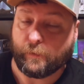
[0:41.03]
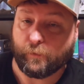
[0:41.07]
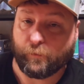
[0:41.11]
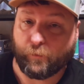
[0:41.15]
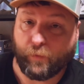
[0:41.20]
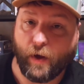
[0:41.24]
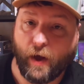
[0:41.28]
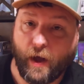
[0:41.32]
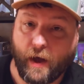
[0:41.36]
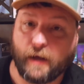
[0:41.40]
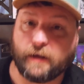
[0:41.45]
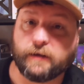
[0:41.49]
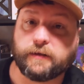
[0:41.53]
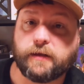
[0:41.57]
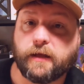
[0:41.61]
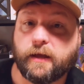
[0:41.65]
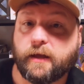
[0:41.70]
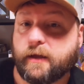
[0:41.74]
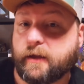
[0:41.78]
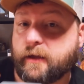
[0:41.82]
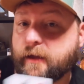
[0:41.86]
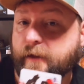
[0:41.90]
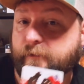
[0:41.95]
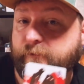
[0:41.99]
But
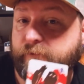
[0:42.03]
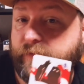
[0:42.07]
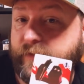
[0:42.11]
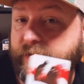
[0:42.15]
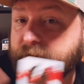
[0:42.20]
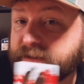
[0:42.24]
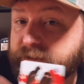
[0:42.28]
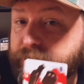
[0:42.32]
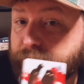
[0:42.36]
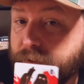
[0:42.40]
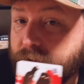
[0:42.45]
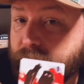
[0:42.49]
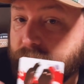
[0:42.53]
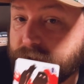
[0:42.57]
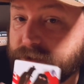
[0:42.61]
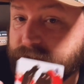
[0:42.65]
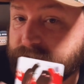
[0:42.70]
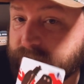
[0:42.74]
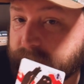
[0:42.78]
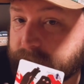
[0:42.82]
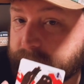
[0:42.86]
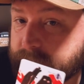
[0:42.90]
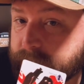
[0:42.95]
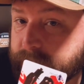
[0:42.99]
if this
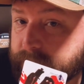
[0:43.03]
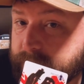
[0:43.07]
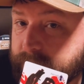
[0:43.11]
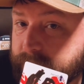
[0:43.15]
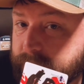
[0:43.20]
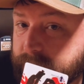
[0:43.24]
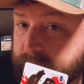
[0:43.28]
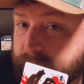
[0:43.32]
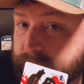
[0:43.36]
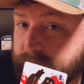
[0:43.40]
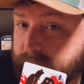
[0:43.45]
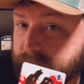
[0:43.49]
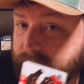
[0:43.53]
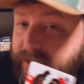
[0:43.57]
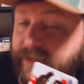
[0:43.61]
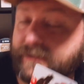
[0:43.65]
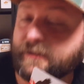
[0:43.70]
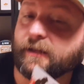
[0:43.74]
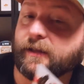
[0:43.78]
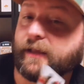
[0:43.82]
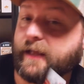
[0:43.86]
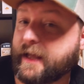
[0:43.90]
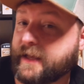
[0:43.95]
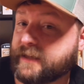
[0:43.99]
person is
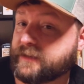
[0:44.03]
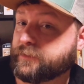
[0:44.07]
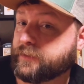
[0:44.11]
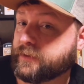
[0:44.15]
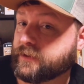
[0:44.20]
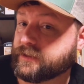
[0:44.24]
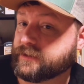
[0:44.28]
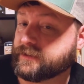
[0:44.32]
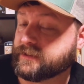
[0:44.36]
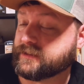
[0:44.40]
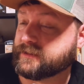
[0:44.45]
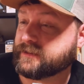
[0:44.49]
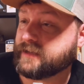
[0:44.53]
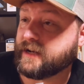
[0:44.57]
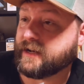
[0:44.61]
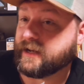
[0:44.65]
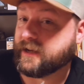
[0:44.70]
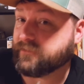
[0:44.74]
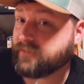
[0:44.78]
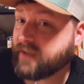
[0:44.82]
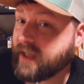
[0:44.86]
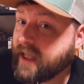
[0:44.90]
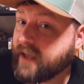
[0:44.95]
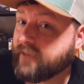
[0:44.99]
the last person standing,
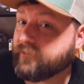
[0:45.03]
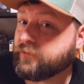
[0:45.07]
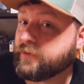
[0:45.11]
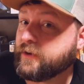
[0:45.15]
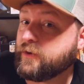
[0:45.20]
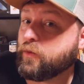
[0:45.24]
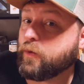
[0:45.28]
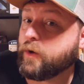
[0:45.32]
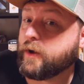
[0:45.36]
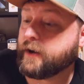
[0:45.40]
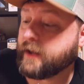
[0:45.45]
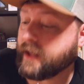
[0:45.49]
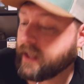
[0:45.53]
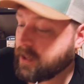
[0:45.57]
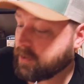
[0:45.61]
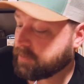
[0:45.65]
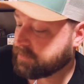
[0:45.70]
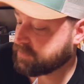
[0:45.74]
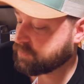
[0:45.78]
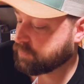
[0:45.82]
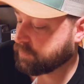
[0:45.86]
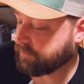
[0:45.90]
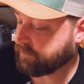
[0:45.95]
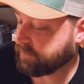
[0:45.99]
if everyone
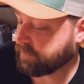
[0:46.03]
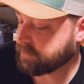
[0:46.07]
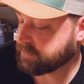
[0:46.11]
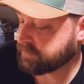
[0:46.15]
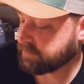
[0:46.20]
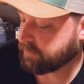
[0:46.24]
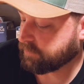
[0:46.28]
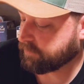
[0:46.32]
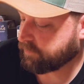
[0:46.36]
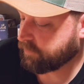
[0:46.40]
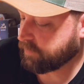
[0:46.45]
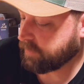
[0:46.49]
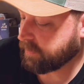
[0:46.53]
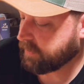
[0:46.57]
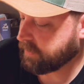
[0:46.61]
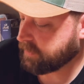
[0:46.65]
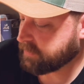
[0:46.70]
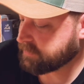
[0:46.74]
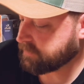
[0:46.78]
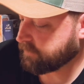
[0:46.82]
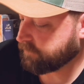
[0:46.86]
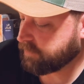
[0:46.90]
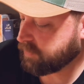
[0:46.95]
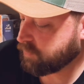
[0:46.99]
else reveals their 3,
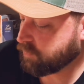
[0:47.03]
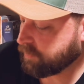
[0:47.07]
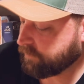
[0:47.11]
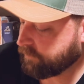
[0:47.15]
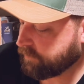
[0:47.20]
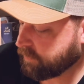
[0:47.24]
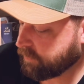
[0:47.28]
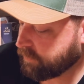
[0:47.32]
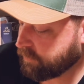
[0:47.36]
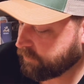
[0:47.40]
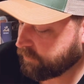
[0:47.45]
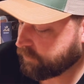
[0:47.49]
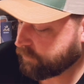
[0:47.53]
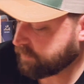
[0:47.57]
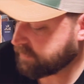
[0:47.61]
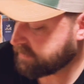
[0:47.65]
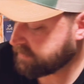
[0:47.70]
because if you reveal your 3